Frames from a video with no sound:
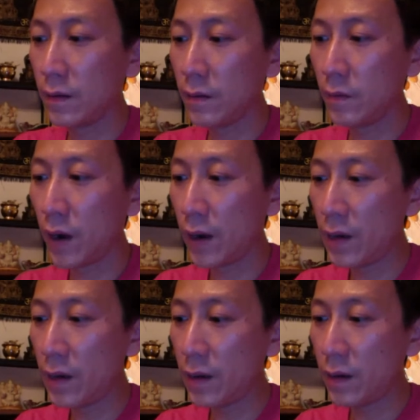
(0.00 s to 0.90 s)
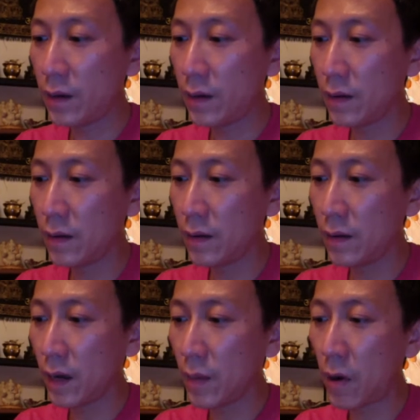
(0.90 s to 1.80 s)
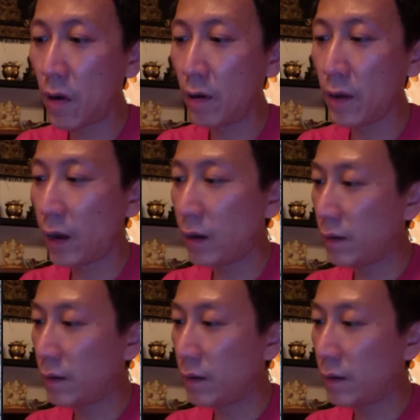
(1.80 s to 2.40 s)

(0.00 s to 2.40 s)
Right? Like a ball, yeah.